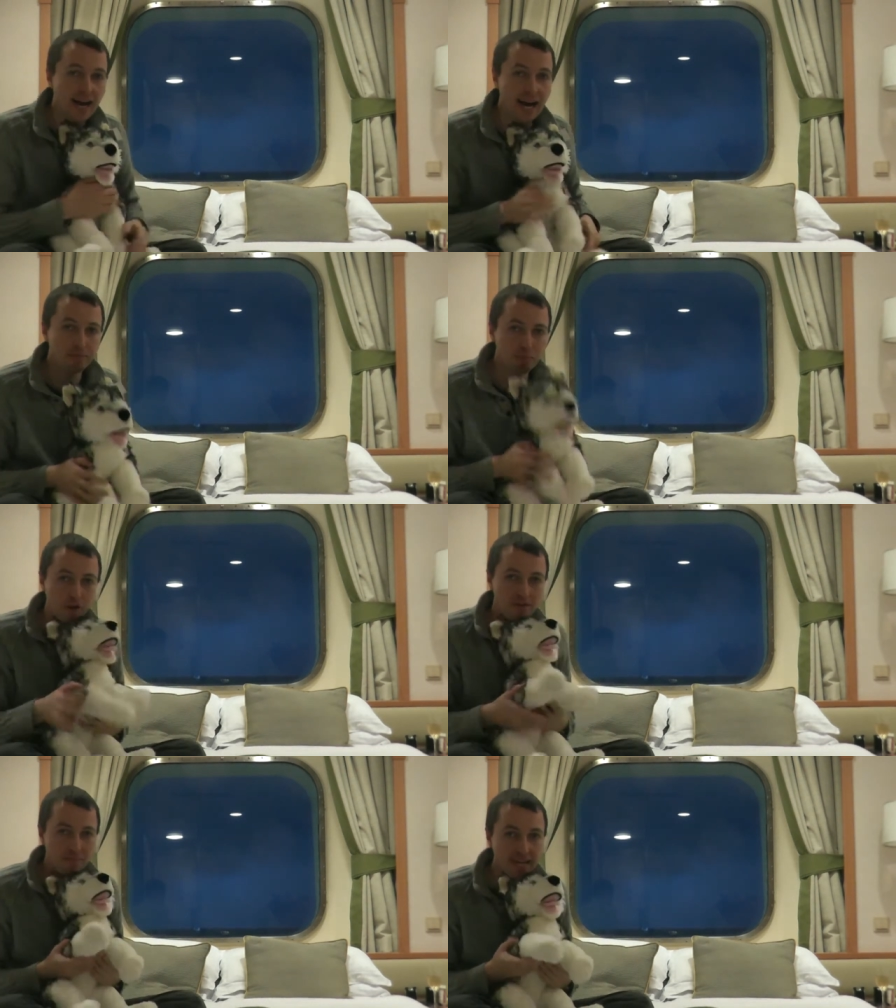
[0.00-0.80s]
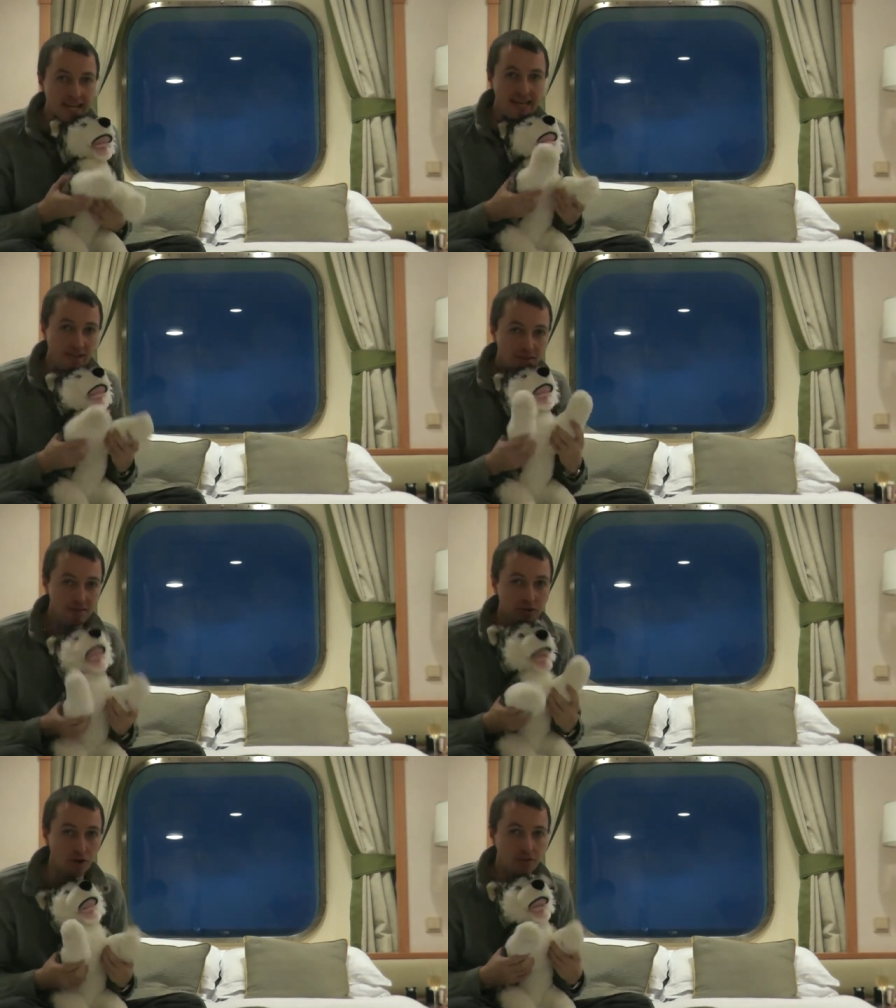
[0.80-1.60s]
and possibly
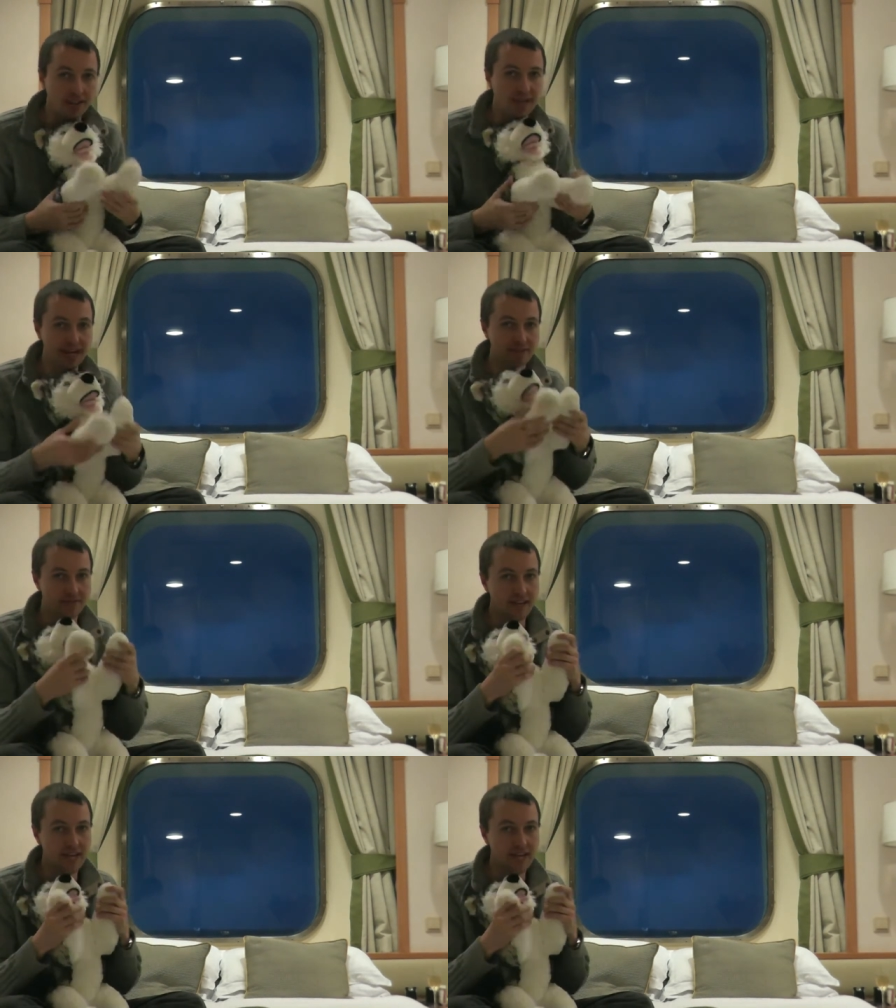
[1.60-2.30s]
the Northern Lights.